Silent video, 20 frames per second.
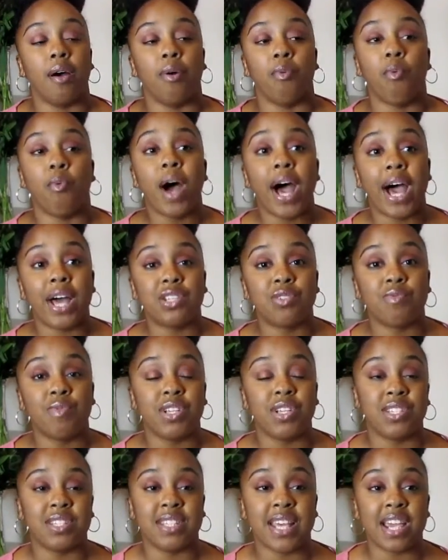watch,
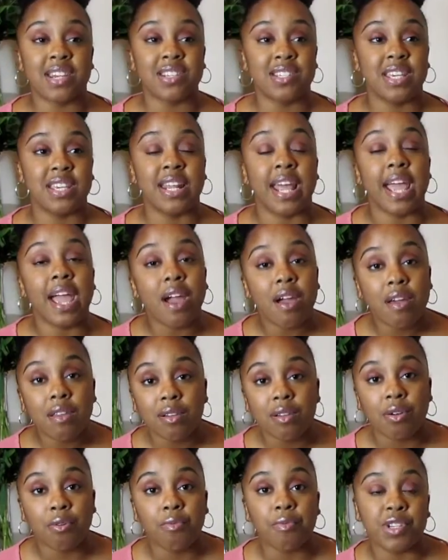which is actually an
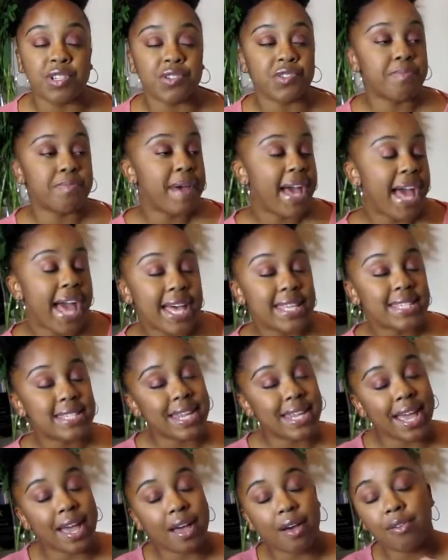heirloom, which is passed
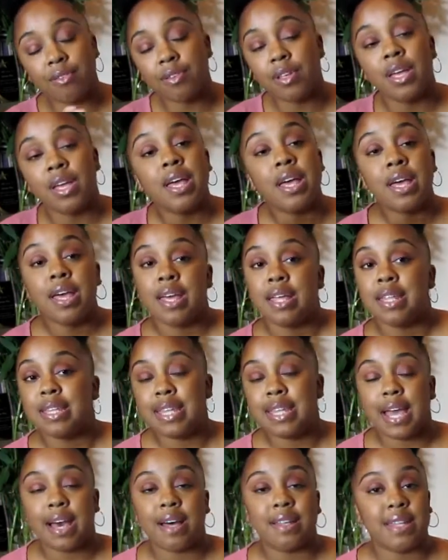down
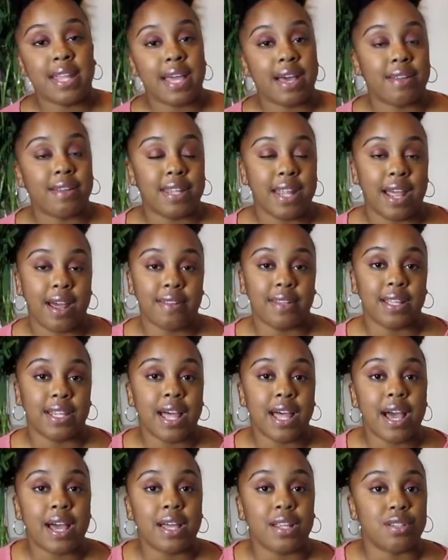the
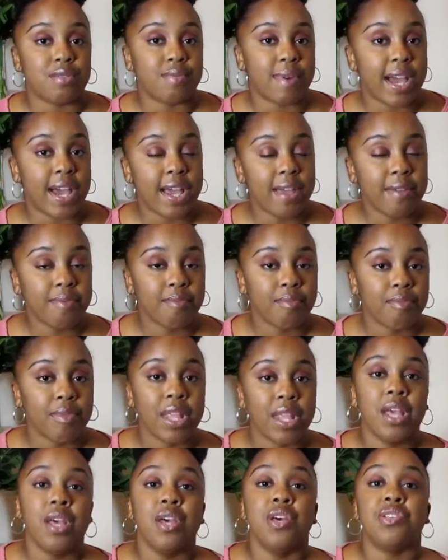lines, right?
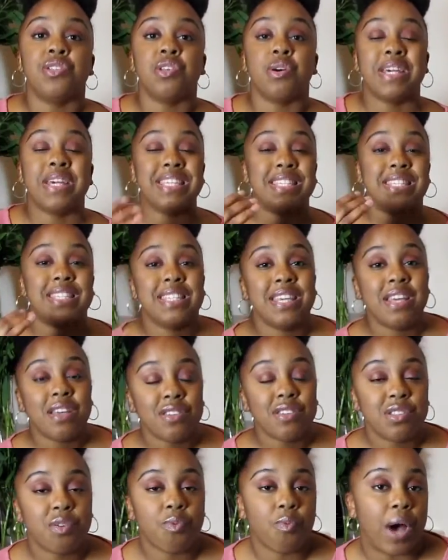So he
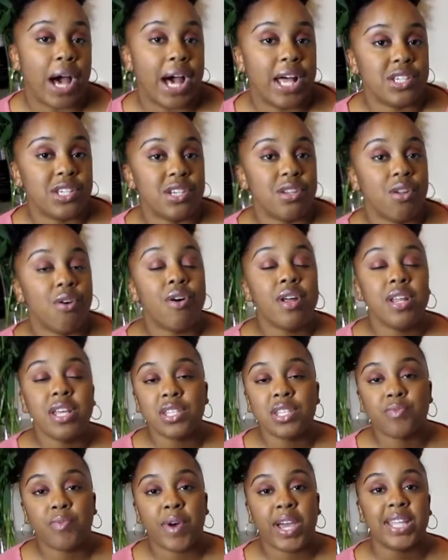steals the watch, and on
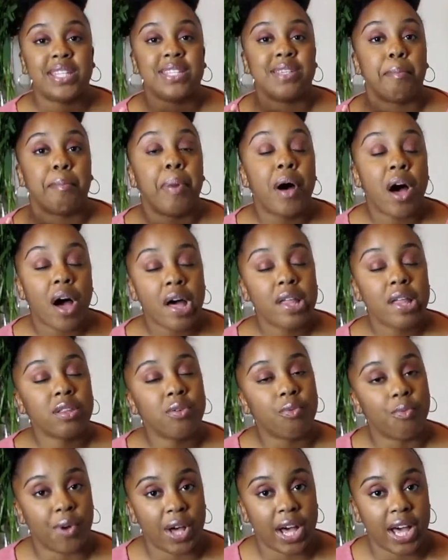his way to pawn
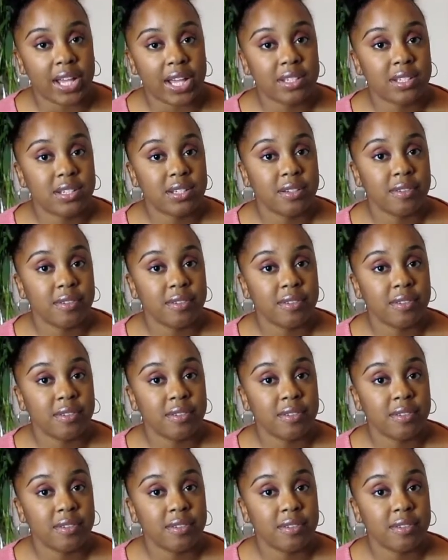the watch,